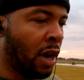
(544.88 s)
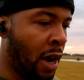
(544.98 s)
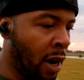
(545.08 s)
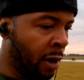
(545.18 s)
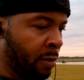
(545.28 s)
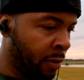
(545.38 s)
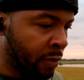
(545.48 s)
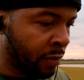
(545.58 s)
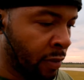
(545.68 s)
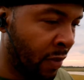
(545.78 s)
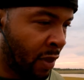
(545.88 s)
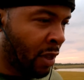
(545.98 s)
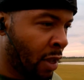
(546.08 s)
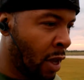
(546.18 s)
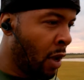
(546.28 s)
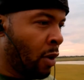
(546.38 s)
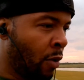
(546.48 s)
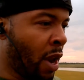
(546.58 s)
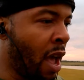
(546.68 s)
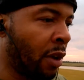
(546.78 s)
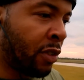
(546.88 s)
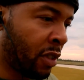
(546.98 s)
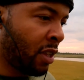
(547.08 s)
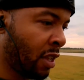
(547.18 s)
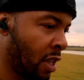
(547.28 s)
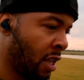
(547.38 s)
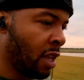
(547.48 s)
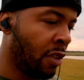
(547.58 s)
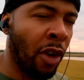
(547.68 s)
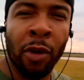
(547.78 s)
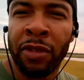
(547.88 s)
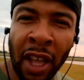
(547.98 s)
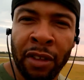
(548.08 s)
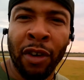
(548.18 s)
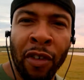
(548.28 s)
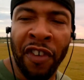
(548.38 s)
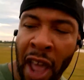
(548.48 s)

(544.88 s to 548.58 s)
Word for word: um, what else? So stay tuned